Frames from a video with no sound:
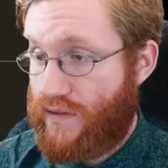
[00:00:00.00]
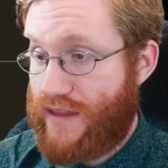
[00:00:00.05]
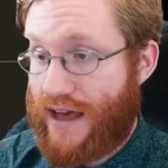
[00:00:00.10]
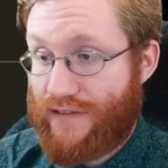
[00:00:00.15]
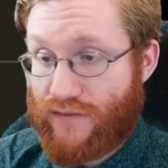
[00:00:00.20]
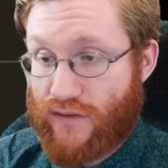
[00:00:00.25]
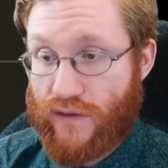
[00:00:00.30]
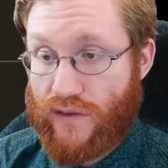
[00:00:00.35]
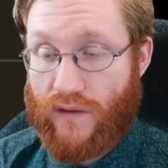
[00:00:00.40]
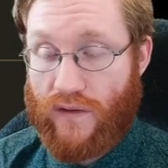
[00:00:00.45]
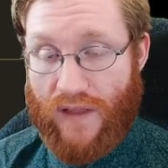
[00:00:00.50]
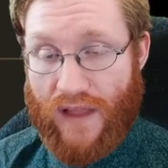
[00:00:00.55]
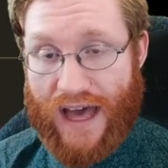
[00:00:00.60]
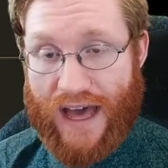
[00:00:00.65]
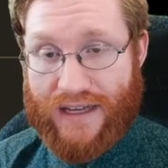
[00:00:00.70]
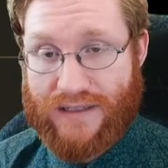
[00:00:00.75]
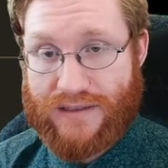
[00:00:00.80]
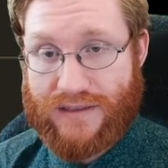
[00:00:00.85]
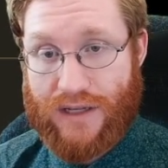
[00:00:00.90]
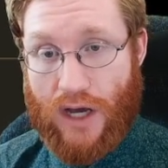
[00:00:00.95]

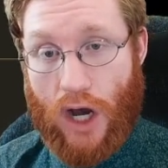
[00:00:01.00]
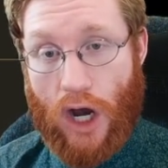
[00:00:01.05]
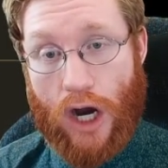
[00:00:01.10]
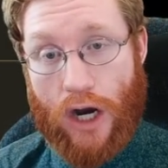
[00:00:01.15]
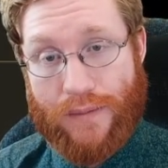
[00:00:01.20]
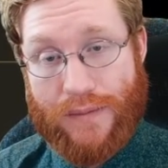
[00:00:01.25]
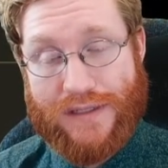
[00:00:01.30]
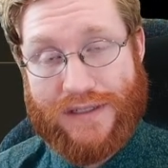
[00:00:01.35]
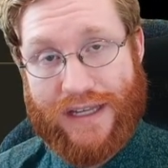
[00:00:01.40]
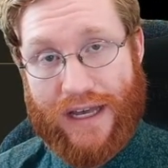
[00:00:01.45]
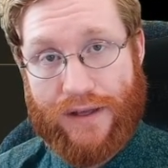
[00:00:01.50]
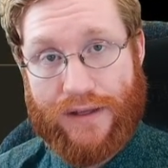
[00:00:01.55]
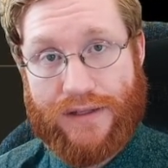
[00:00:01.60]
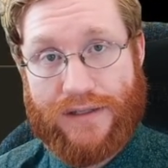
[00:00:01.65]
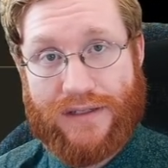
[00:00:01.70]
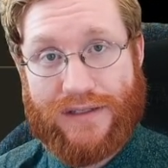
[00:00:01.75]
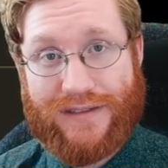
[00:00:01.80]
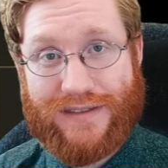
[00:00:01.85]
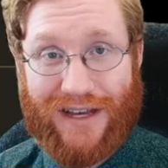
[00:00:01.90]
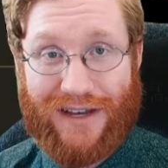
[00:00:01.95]
nevertheless,
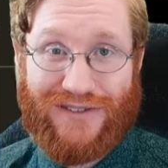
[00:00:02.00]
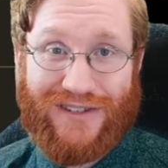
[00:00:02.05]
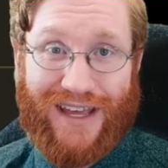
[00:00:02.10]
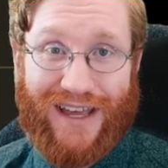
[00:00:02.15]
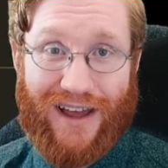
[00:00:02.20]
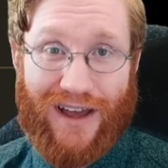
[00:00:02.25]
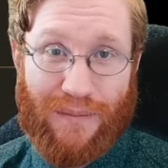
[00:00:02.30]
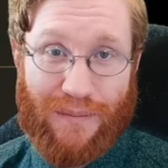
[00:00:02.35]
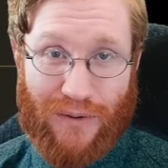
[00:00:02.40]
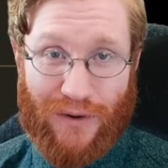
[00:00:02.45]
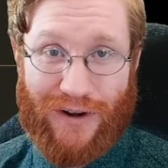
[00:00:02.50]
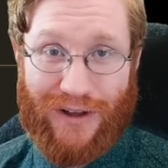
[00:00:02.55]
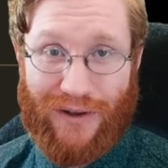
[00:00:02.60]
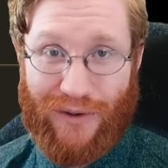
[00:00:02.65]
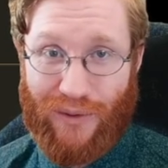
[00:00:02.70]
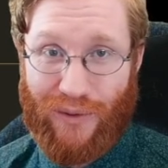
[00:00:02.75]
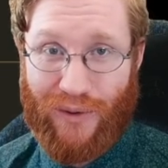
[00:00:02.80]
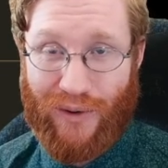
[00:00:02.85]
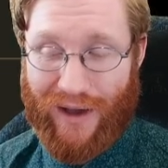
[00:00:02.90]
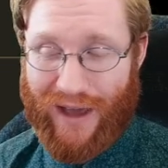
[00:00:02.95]
Armazel sounds like a pretty
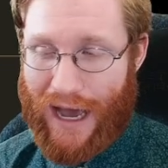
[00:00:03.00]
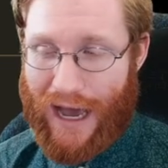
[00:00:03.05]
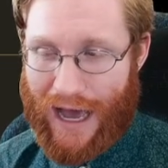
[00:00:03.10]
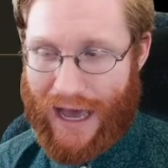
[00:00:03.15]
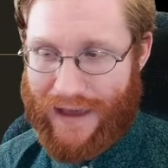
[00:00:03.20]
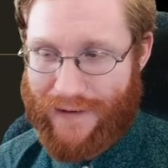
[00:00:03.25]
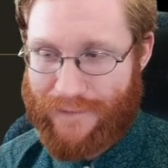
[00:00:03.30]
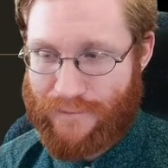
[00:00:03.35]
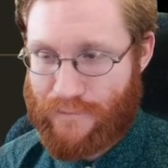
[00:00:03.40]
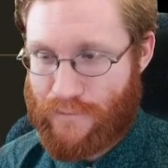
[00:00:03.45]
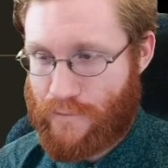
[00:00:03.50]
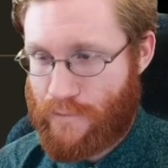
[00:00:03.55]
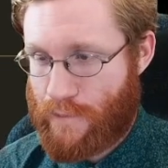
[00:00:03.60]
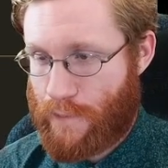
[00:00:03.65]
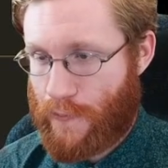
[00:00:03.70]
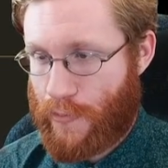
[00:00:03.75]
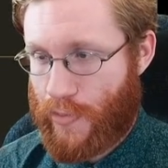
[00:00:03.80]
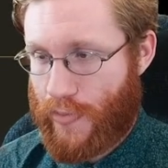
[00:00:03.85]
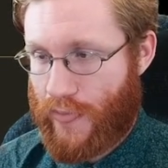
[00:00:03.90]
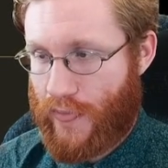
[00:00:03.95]
cool guy.
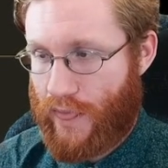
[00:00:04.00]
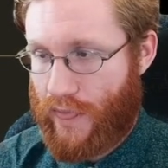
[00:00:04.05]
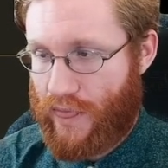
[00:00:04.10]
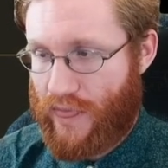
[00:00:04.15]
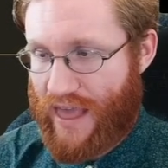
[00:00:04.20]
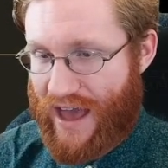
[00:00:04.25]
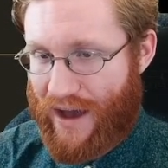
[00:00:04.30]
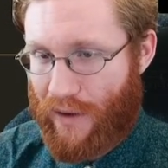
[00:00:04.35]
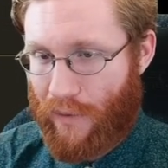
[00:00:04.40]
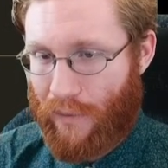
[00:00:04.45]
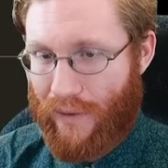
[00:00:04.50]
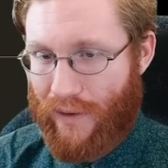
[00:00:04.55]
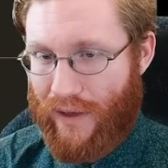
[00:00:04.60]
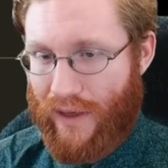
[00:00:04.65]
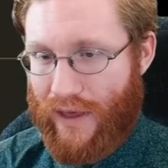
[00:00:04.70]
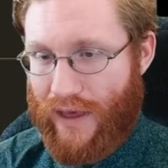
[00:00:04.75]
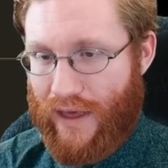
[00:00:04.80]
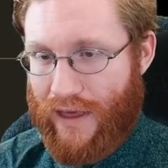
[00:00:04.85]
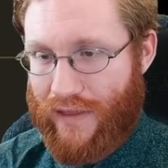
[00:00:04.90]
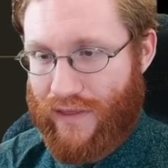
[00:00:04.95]
Now,
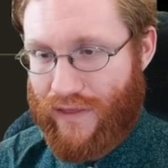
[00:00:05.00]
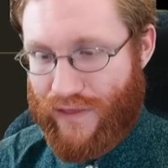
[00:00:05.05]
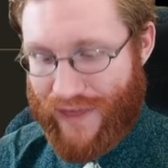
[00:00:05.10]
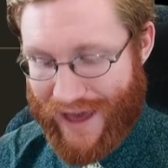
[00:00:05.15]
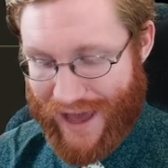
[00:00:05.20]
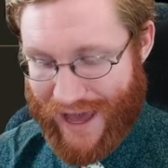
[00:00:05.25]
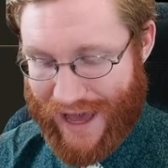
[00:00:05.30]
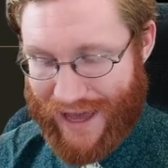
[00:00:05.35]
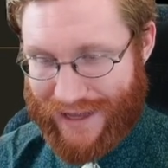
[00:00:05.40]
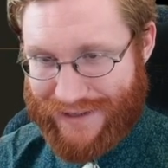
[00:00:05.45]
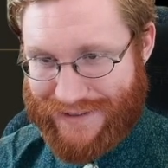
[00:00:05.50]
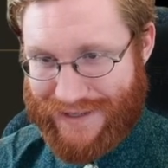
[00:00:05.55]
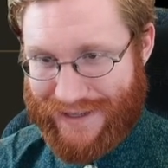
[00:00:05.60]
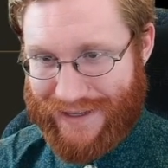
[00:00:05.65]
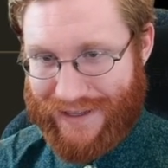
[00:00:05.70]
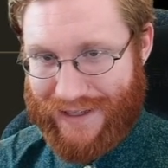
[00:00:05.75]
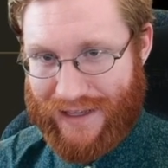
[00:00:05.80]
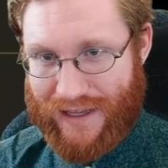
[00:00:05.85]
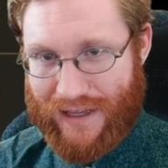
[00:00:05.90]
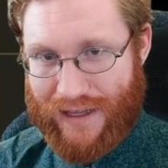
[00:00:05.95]
that
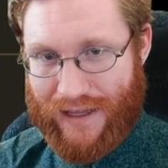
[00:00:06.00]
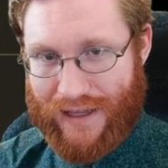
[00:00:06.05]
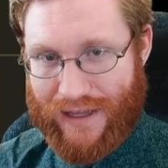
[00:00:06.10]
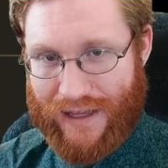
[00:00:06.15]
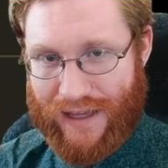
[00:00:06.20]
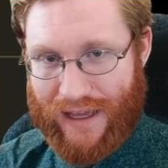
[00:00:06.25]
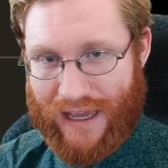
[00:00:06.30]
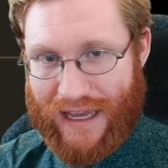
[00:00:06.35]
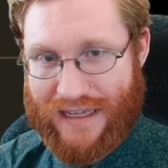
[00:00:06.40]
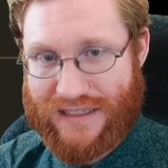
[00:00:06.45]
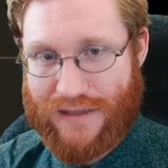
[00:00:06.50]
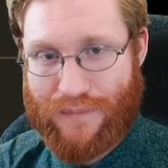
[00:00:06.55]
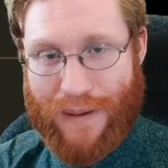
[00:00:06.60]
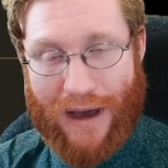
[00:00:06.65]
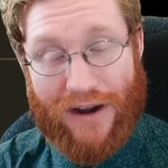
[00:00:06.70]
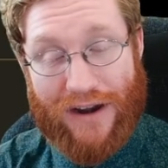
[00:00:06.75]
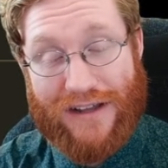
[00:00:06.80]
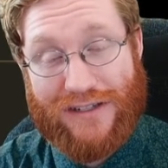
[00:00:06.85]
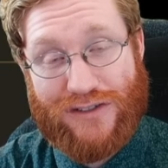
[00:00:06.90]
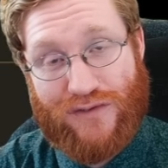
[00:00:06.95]
is
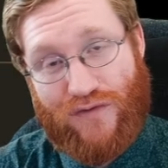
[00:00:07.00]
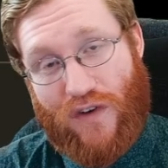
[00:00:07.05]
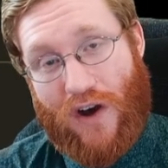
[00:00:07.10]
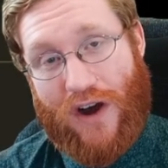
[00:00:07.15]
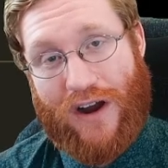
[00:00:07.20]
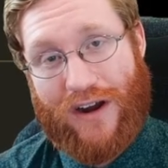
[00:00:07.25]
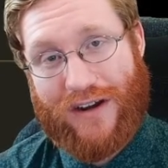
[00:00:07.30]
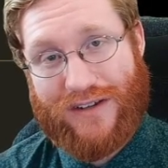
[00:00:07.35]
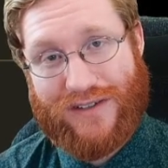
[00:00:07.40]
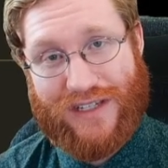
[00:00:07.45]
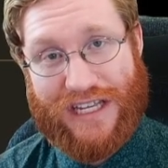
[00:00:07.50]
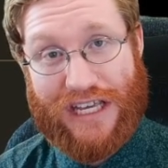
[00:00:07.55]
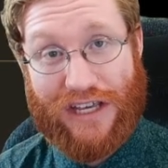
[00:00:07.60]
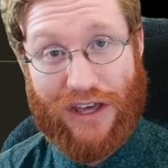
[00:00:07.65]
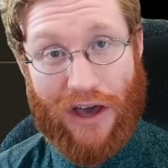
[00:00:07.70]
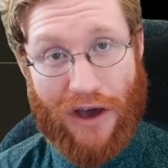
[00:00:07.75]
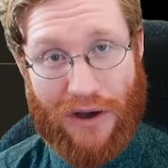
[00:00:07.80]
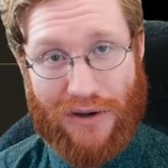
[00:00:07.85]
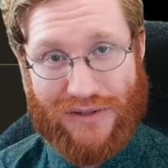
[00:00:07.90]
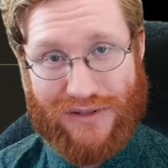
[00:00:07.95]
about as far as he
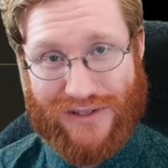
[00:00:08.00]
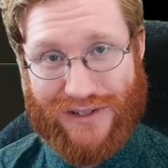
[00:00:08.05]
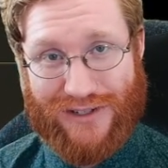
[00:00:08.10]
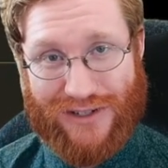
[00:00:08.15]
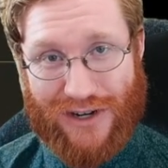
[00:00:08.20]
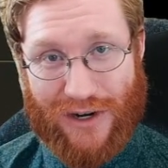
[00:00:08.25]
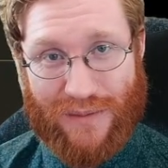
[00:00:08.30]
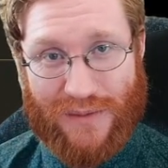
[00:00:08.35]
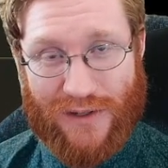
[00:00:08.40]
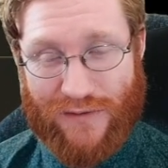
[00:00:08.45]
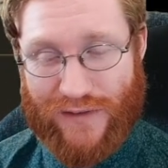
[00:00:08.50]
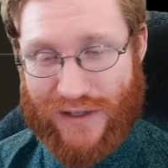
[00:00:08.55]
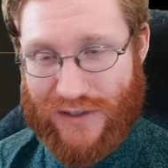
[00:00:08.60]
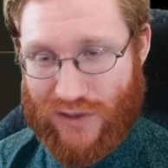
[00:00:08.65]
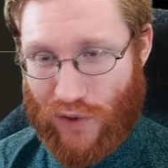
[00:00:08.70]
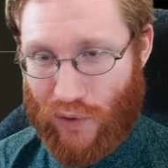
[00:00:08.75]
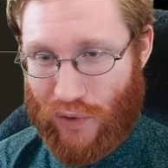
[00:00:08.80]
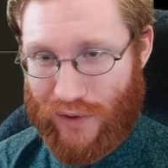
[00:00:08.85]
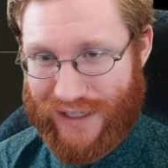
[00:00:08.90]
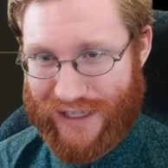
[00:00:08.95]
goes in terms of
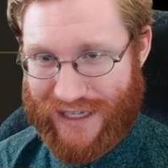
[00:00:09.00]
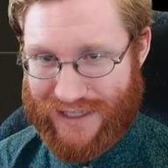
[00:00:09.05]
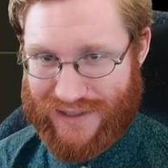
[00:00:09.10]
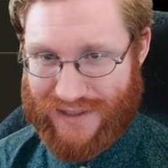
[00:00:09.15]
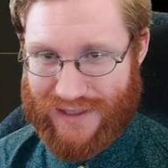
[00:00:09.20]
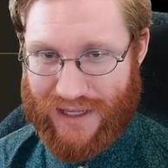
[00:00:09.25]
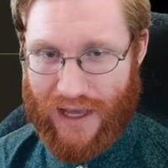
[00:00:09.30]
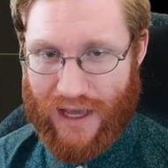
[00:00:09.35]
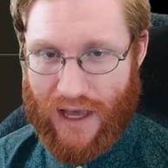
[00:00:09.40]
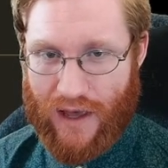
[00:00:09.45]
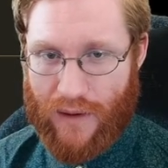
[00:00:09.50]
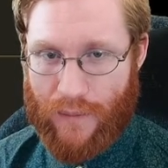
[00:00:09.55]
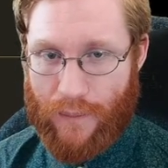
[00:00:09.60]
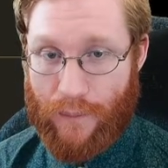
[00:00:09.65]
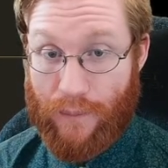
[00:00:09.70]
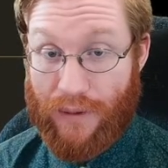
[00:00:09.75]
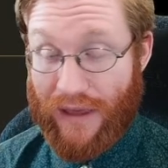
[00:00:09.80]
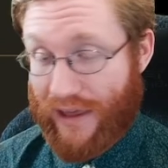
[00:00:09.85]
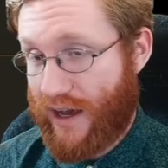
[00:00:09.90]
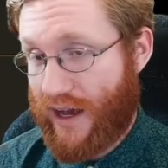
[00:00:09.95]
his coolness,
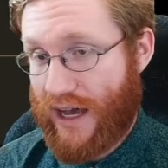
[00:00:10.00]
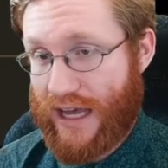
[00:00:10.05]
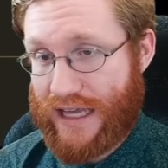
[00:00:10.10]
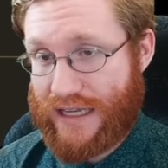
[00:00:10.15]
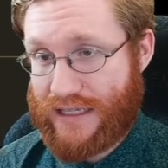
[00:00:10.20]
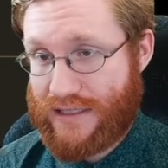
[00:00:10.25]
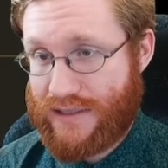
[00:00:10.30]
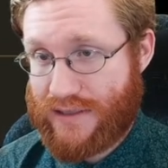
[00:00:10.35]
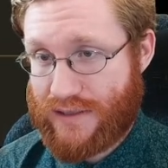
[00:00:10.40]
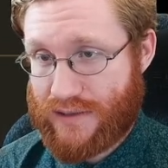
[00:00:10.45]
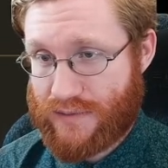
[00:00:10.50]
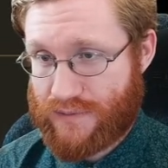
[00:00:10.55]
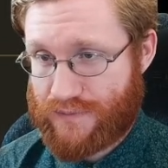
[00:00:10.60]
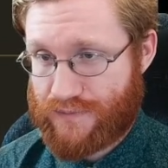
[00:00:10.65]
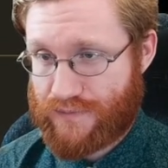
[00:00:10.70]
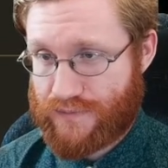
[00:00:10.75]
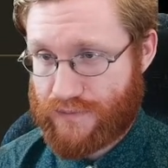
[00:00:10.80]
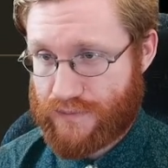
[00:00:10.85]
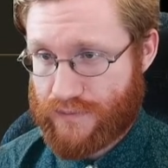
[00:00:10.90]
because